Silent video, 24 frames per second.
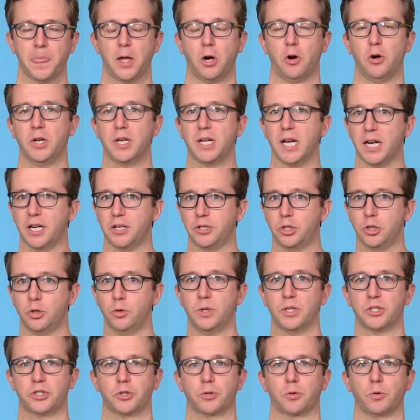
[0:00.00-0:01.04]
All you gotta do
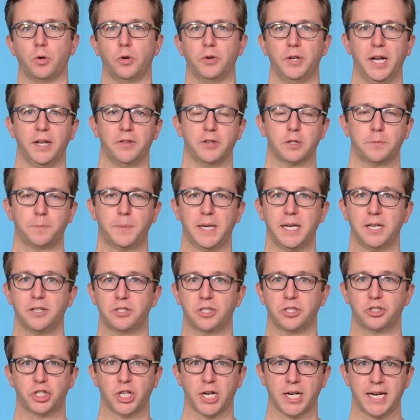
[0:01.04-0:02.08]
is scroll down this page
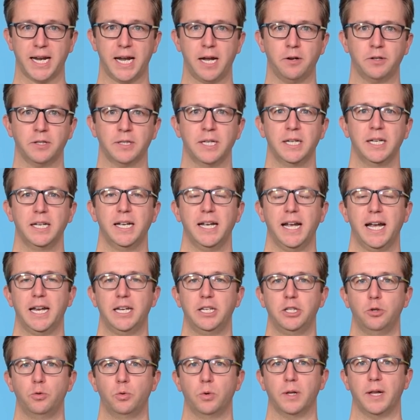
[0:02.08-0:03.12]
to check out,
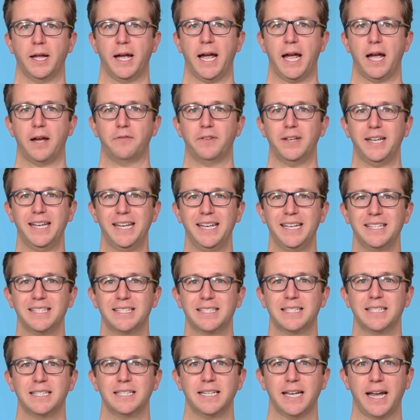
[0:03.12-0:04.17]
and you will have
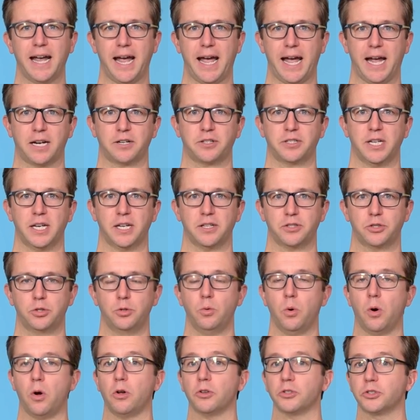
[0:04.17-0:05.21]
instant access to
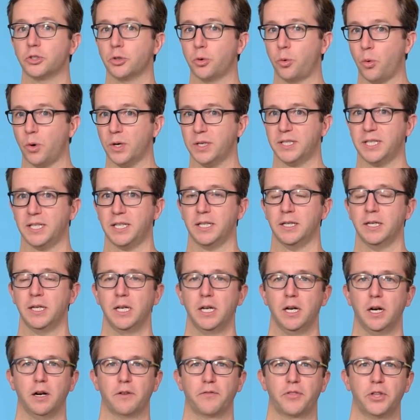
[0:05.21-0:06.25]
all 20
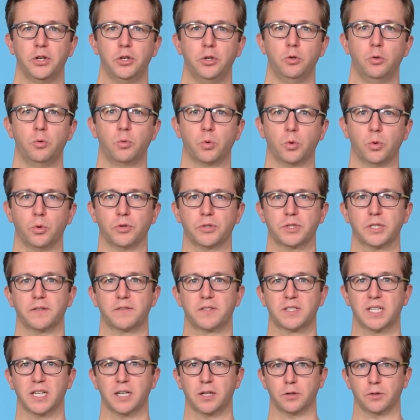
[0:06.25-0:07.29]
of the new rules of
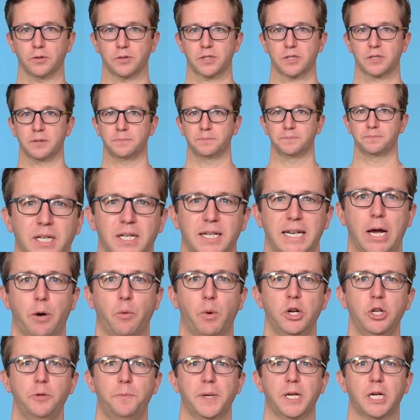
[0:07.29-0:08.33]
singles. Now,
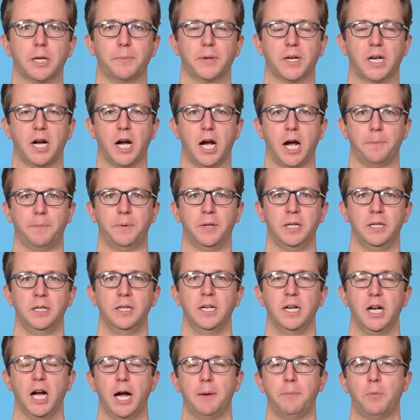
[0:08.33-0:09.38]
when you pick up a copy,
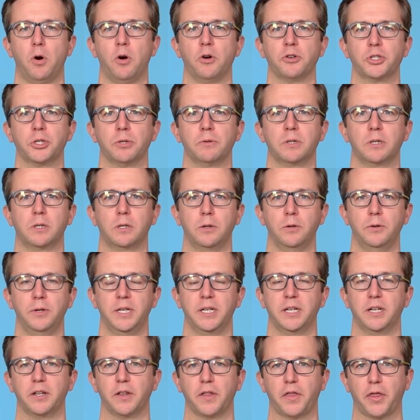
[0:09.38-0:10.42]
I'm also
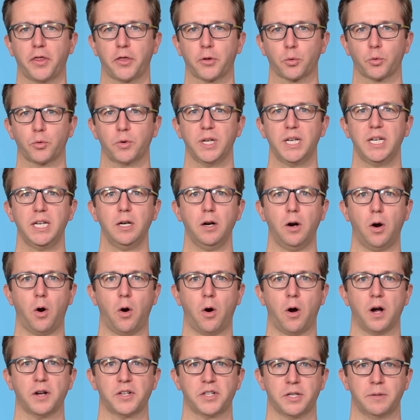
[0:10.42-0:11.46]
including 3
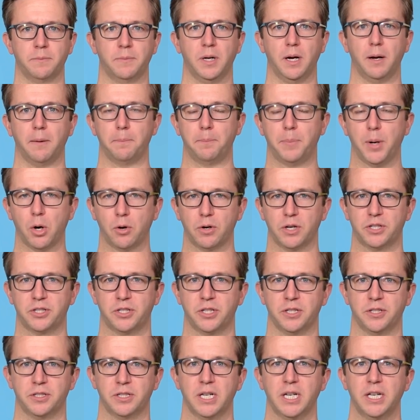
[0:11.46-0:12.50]
awesome
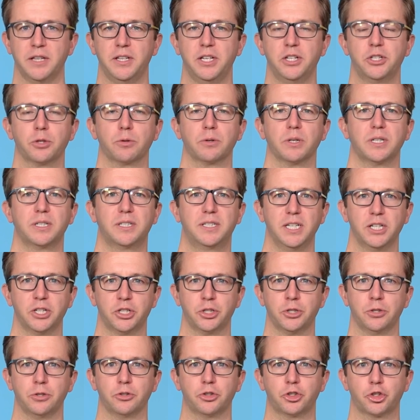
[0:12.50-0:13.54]
bonuses. These are
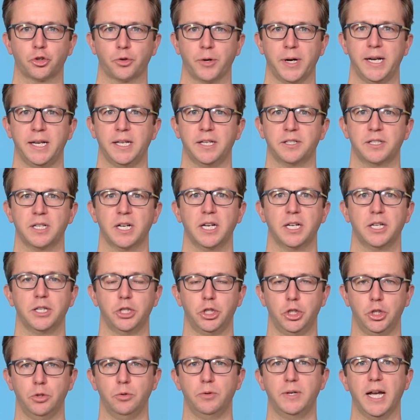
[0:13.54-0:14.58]
additional trainings
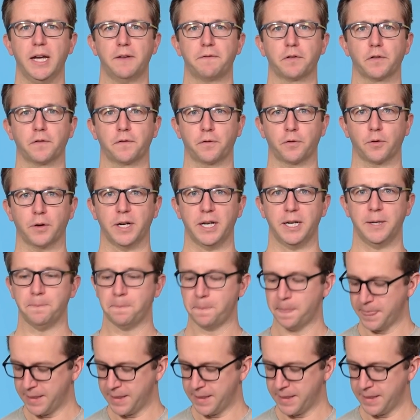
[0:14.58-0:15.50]
you get for free.